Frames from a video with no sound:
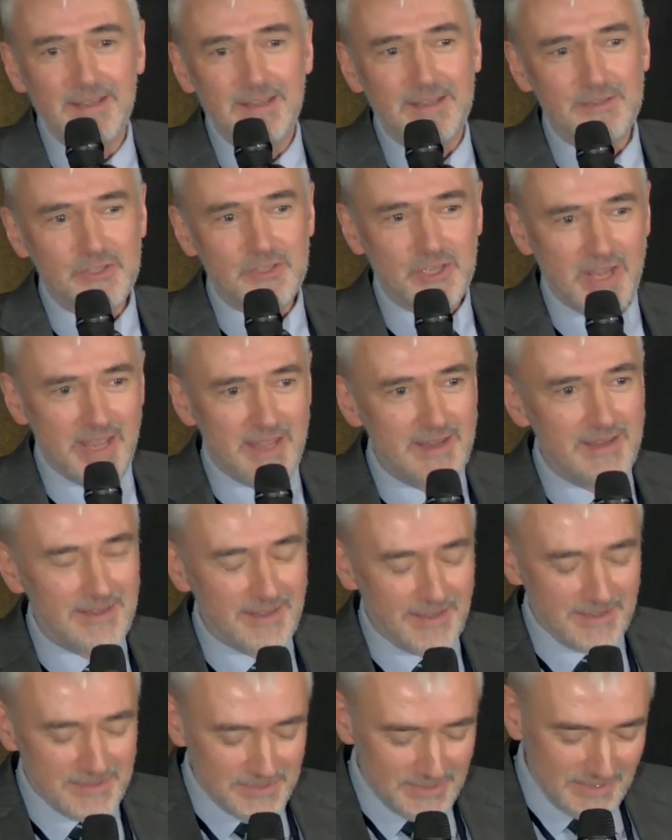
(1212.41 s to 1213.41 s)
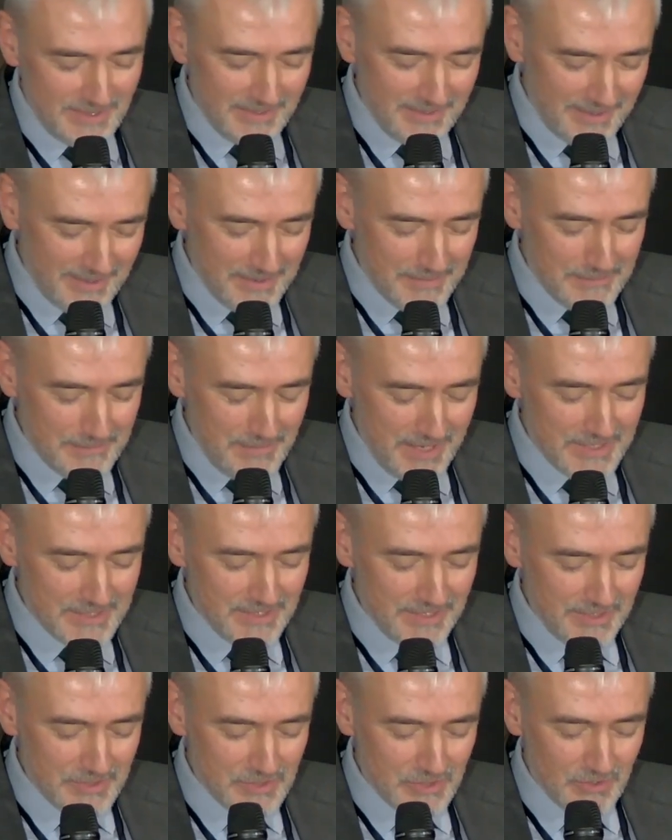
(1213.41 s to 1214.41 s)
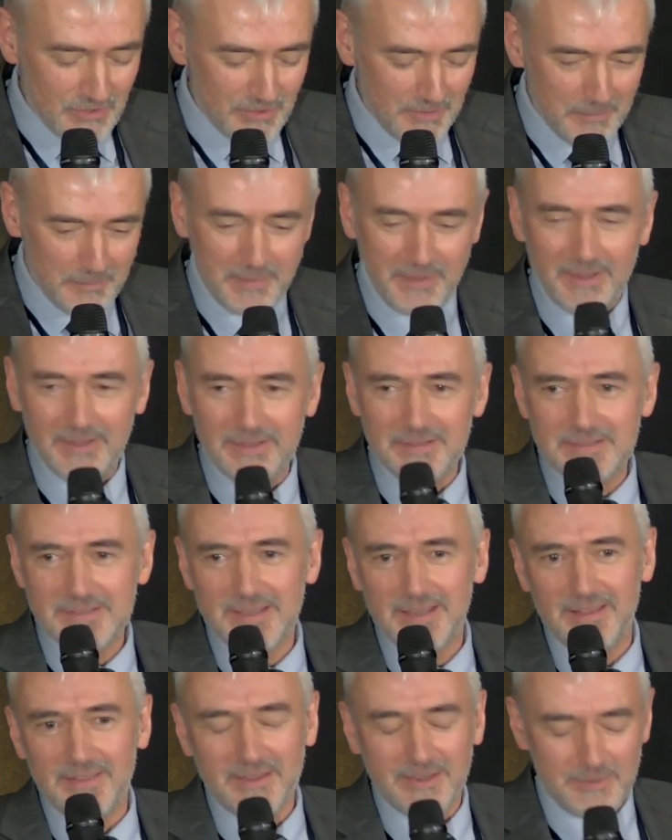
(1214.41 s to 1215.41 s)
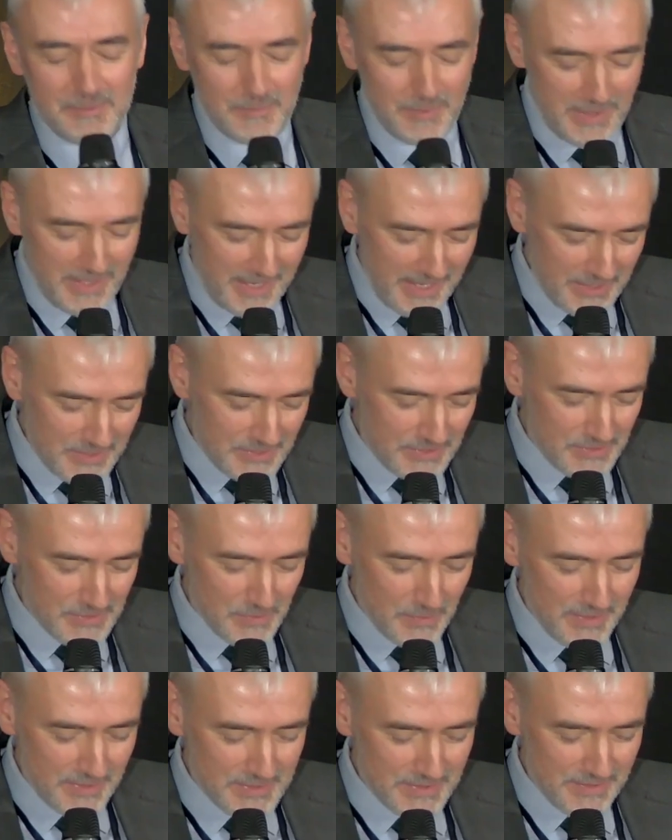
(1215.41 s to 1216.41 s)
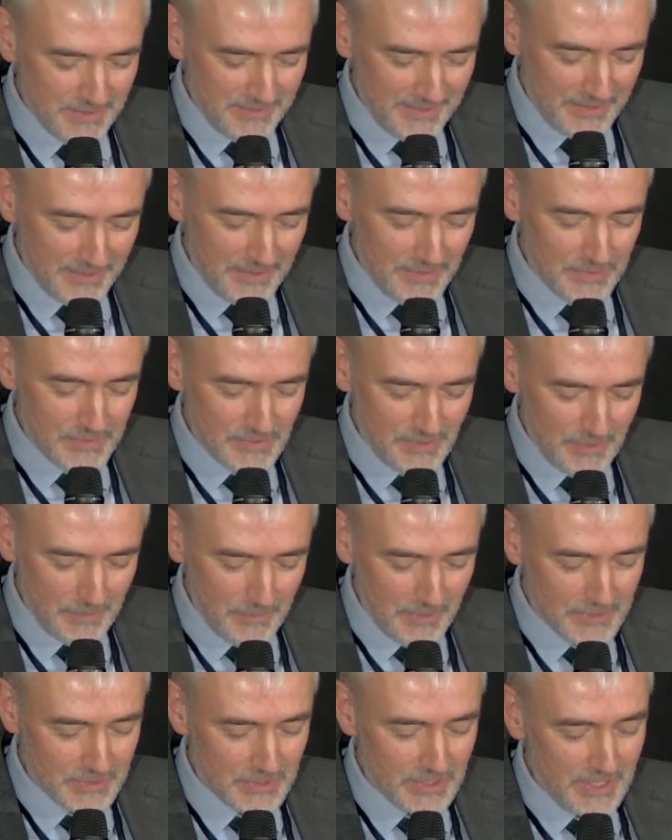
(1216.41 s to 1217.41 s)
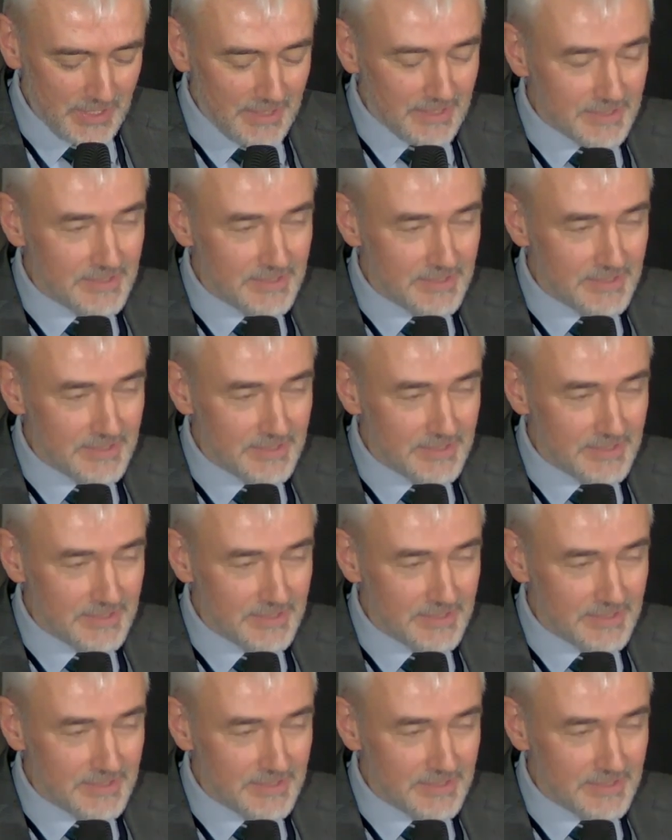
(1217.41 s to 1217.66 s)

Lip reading: And Jen has done an amazing job at the communications work, so thank you so much.